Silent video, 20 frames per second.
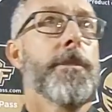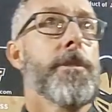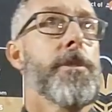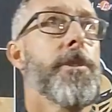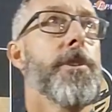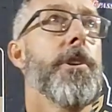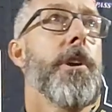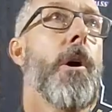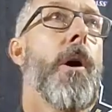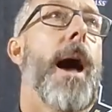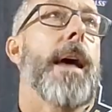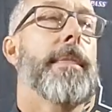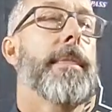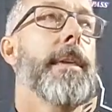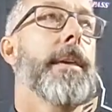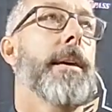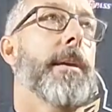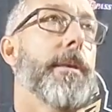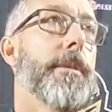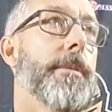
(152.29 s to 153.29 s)
You know, I
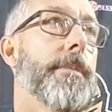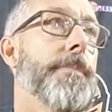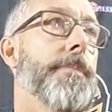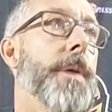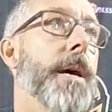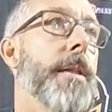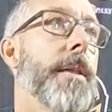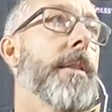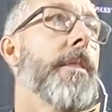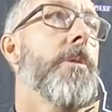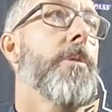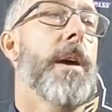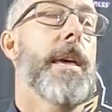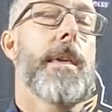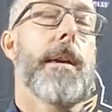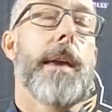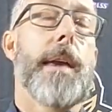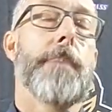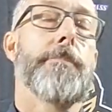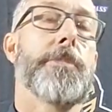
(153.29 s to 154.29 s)
think the way
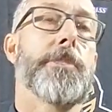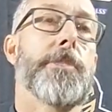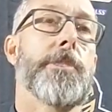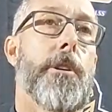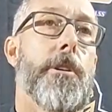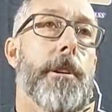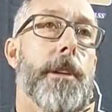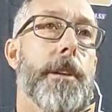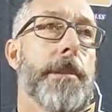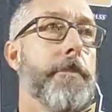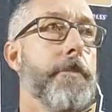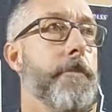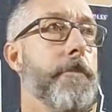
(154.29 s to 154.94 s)
the game started,